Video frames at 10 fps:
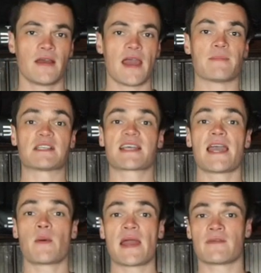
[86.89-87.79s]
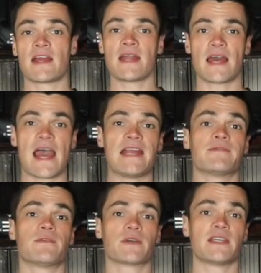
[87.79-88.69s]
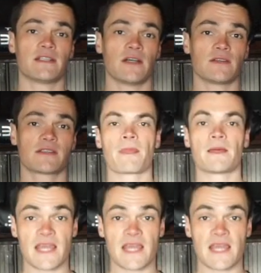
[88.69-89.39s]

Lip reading: and my scale weight read 84 kilos.